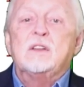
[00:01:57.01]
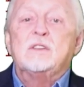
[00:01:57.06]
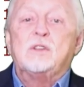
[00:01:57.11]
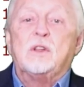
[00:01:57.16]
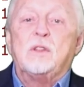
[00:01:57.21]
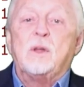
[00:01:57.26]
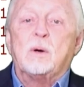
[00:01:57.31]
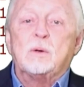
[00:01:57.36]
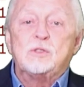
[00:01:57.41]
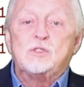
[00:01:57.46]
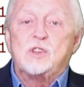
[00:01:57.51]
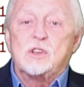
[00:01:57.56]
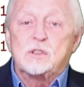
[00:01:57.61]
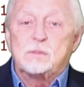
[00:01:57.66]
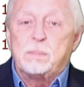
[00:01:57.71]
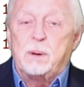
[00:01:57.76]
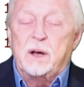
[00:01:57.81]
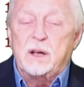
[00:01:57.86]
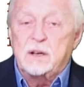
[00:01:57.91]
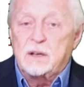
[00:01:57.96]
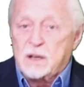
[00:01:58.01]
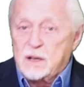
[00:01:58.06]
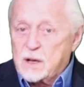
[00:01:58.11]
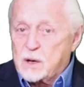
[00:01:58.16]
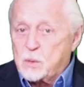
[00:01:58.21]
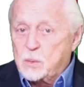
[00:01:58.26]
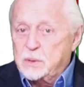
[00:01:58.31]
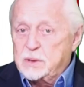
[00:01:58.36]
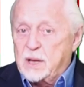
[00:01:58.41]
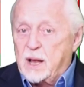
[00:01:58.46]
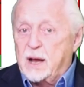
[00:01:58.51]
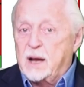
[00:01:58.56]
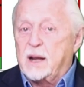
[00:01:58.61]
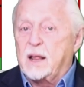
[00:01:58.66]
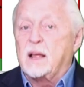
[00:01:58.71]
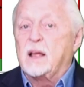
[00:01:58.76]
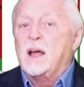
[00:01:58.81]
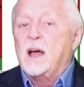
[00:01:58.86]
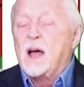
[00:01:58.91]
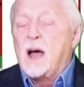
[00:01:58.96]
to those just plain
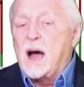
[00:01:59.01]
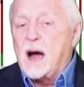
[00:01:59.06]
liquidating,